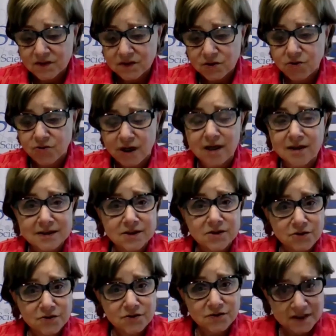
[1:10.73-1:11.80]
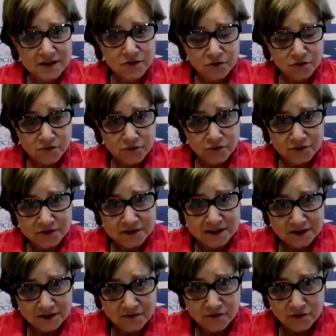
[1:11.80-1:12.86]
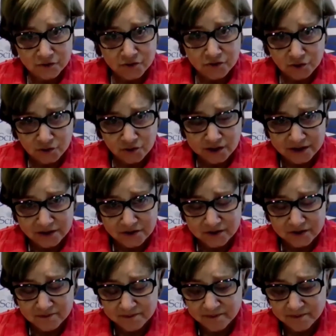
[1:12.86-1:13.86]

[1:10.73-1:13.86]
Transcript: to colleges and universities of your choice.